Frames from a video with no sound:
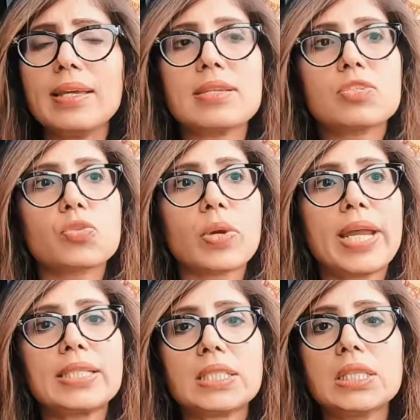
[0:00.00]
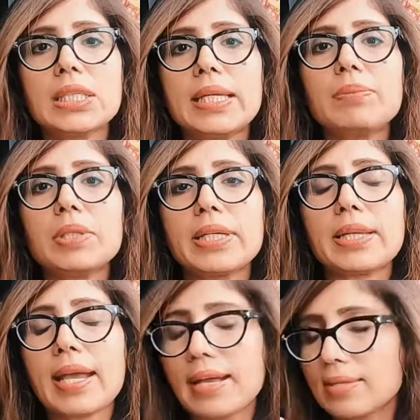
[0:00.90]
is trying to label
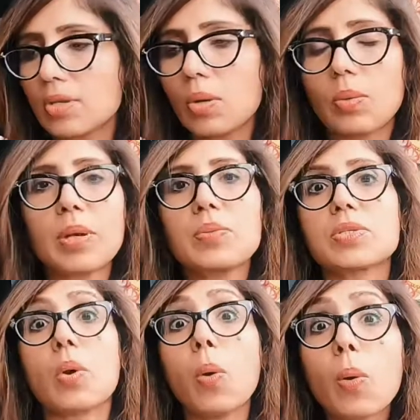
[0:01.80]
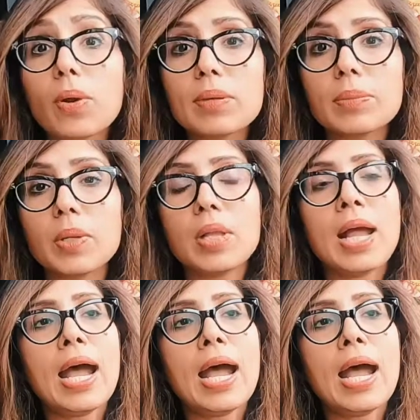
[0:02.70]
it as, oh, it was horrible.